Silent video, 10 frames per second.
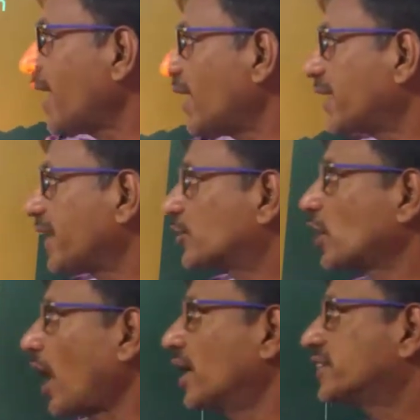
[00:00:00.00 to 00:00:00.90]
electric
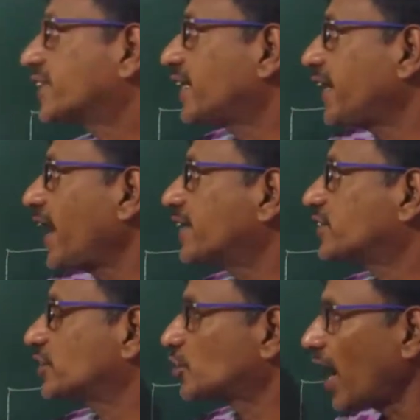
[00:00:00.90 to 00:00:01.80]
charge creates
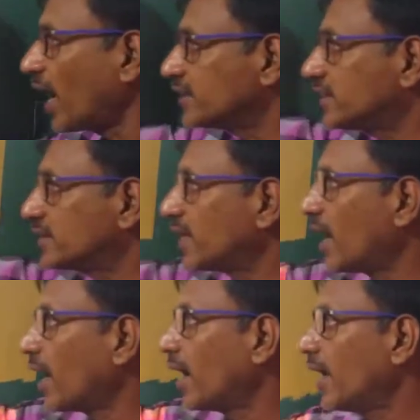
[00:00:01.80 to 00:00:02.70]
a charge in
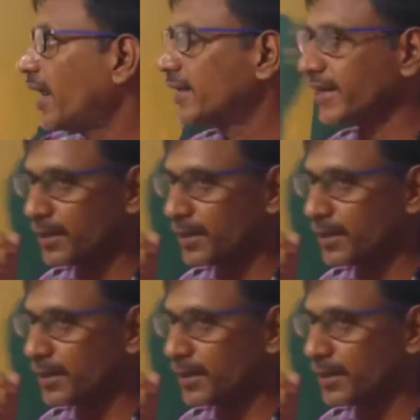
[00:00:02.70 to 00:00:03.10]
the electric